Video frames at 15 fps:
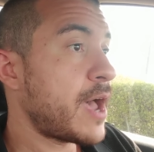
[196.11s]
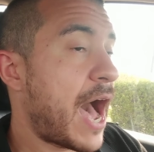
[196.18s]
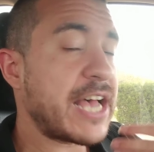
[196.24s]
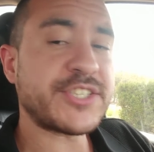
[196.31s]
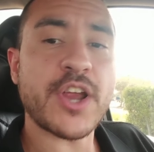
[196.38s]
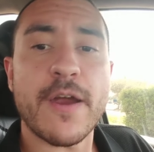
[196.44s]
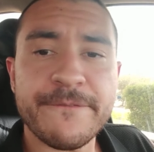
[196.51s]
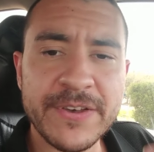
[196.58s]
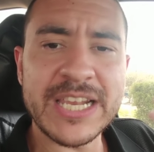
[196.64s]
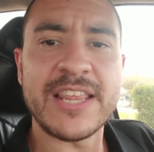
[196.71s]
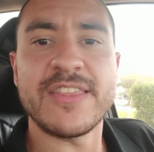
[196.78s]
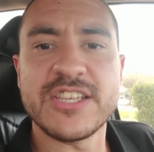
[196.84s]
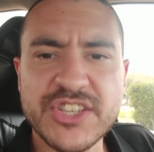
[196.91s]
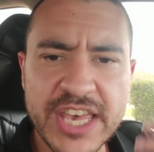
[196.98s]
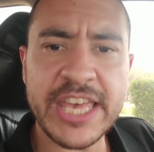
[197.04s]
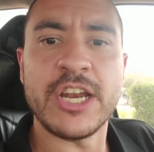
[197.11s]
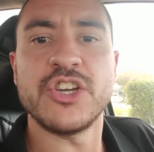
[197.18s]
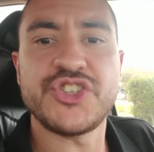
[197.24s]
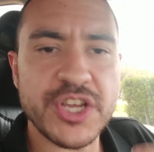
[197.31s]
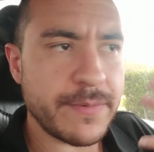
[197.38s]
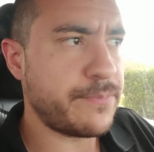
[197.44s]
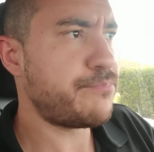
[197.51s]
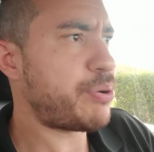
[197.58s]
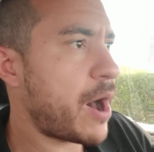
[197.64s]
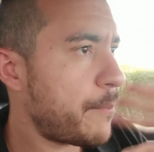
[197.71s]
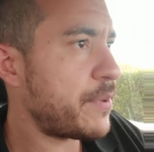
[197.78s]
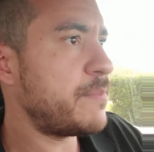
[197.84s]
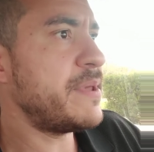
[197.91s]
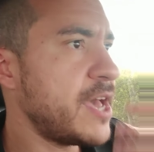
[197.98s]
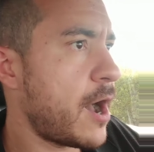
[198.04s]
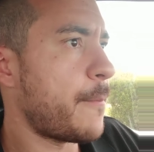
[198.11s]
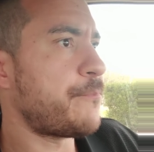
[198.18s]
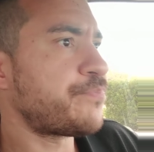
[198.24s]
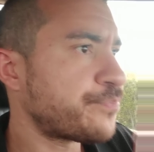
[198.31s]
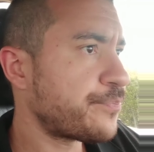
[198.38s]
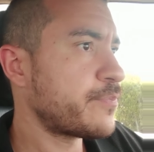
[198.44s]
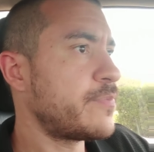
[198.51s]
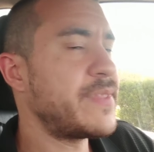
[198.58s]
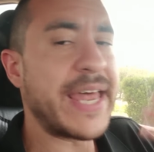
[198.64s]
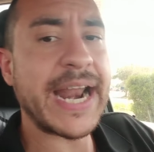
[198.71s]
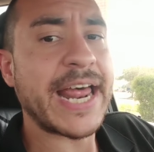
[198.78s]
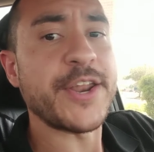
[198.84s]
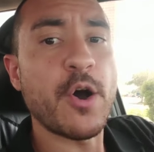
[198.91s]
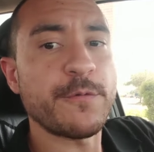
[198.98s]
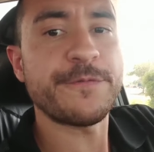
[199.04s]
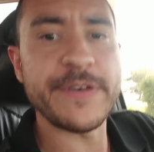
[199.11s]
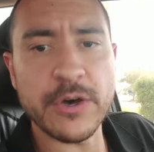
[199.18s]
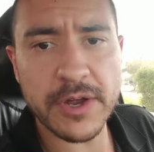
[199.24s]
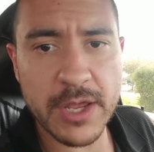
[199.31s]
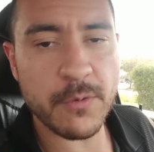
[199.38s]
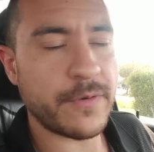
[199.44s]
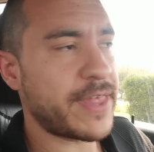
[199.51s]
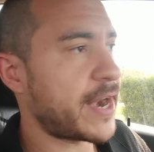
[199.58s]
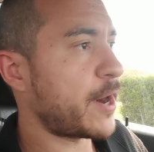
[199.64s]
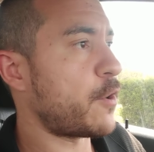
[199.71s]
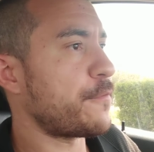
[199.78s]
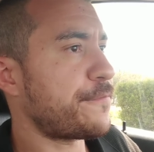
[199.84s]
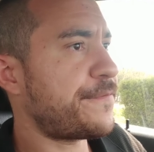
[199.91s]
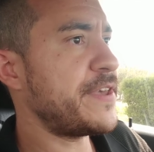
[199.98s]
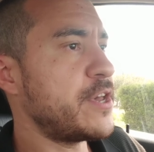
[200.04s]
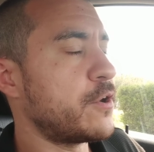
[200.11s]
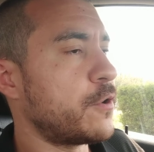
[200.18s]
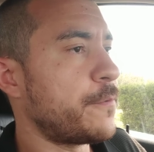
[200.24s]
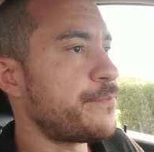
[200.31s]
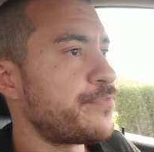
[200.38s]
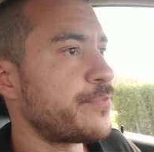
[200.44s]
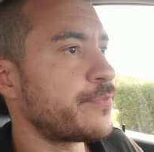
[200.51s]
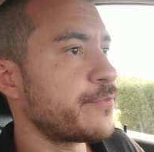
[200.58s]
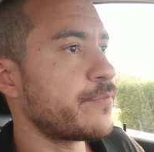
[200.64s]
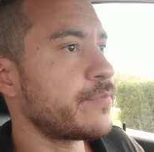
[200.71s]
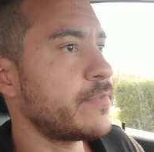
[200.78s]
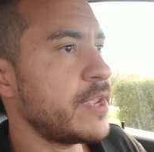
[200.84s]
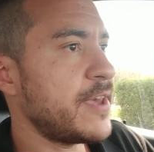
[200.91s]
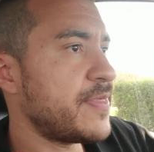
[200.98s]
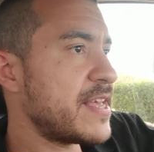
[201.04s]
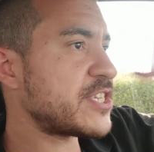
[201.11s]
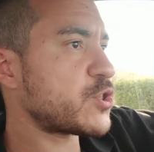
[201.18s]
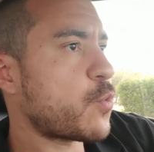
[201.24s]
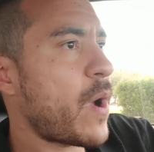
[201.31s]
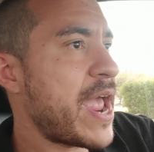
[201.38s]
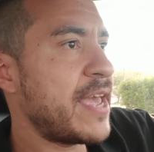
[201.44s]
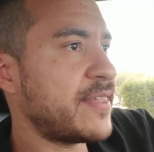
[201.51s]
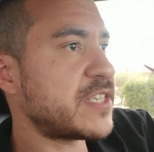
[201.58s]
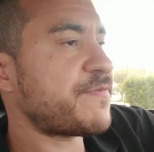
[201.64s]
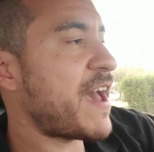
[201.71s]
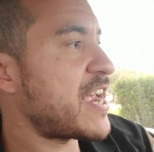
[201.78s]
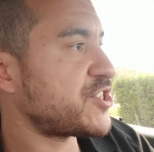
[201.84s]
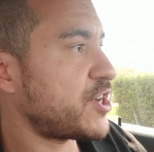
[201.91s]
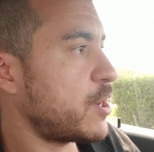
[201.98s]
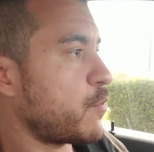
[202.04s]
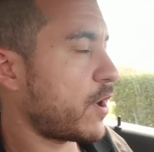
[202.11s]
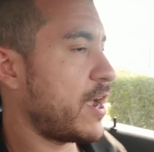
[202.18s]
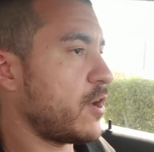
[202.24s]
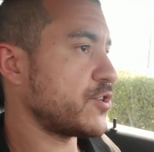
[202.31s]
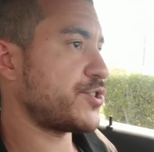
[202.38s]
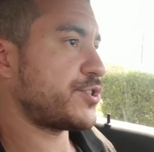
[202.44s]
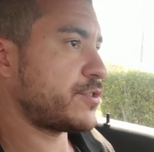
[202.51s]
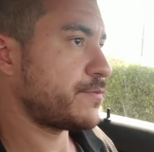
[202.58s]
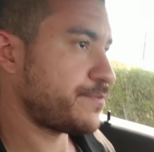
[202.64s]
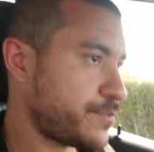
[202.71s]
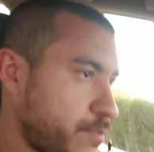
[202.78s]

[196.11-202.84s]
I start feeling this energy pumping me up that I don't feel any that I don't feel in this way, in this fashion anywhere else.